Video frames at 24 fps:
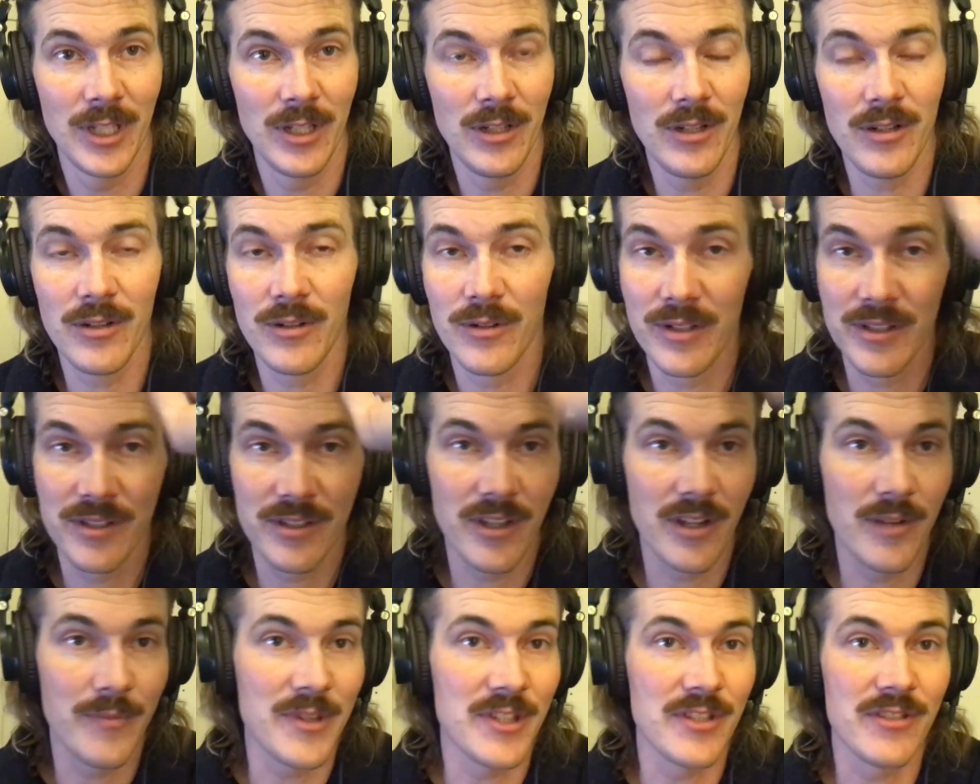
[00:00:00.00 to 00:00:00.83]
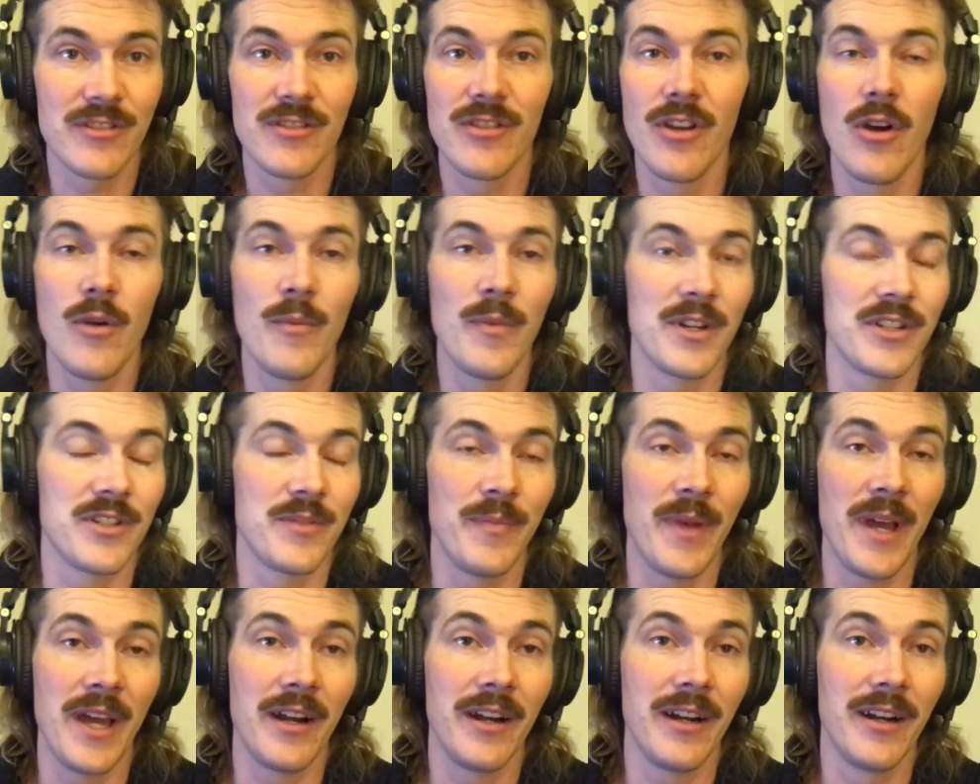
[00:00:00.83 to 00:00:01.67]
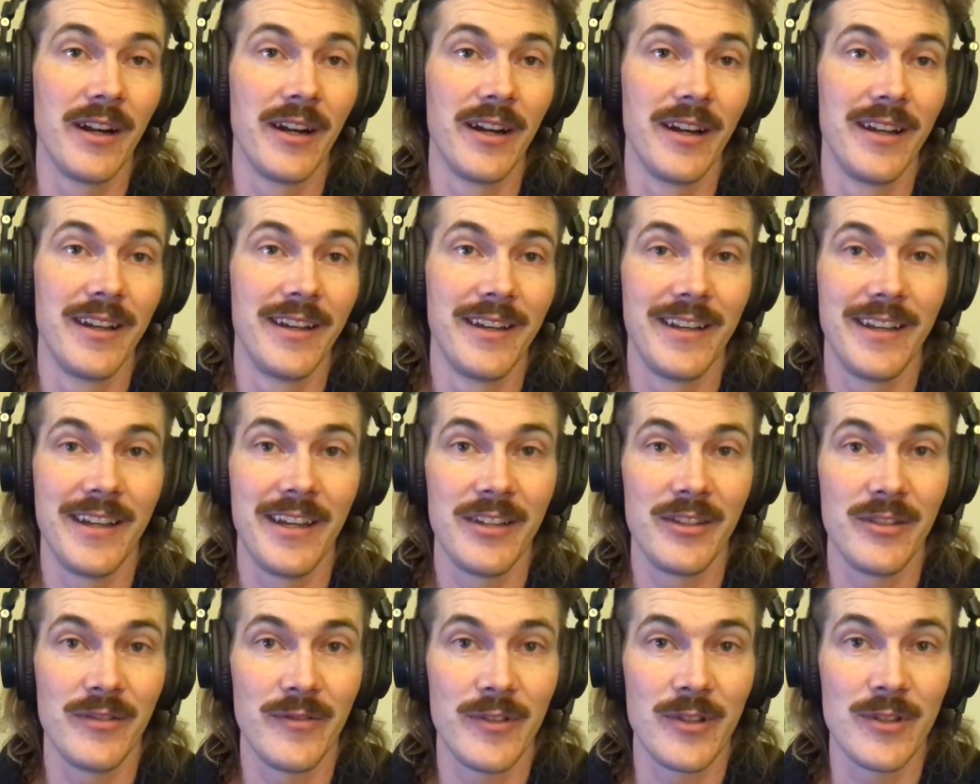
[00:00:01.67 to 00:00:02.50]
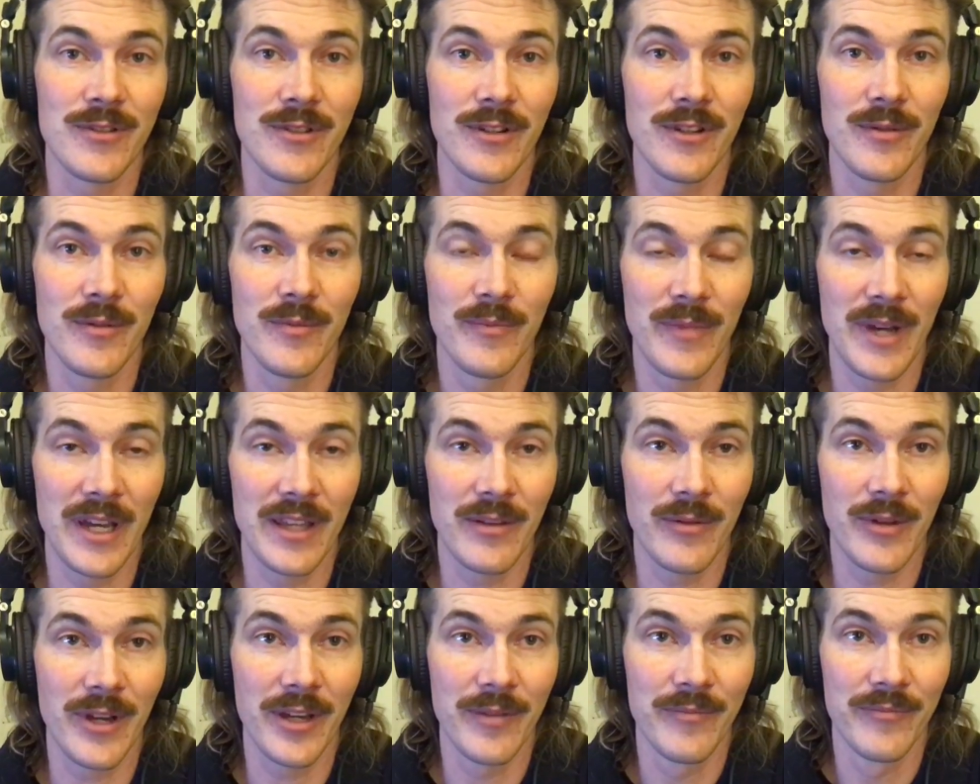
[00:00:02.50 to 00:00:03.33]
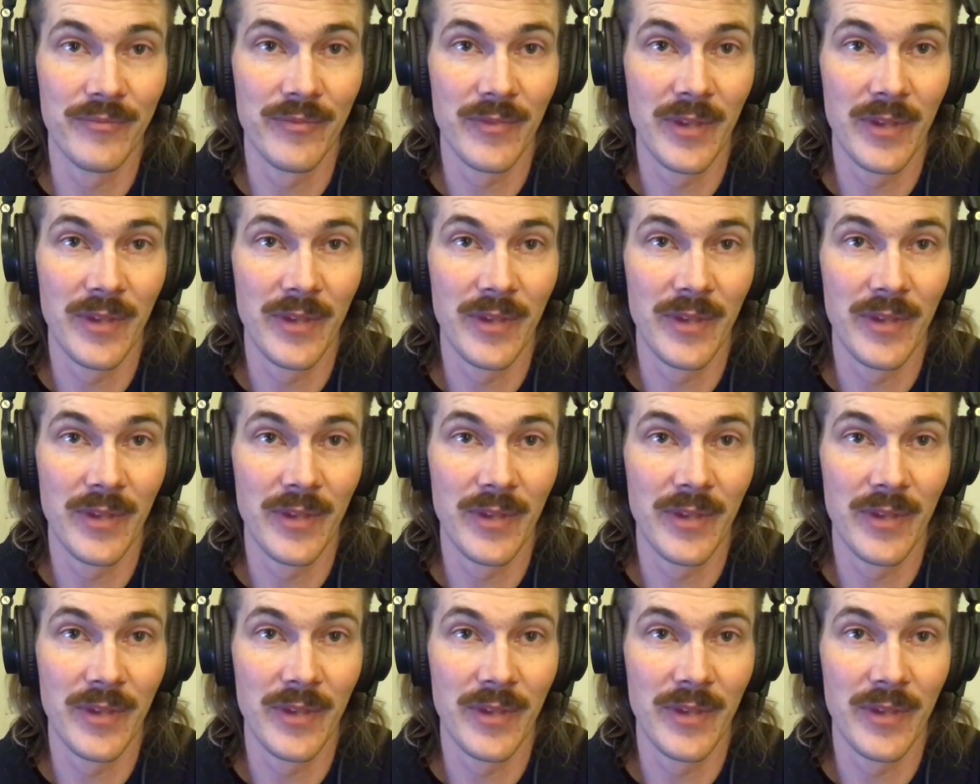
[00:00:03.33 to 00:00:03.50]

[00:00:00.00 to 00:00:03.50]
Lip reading: It's going to be so much better in the future, by the way.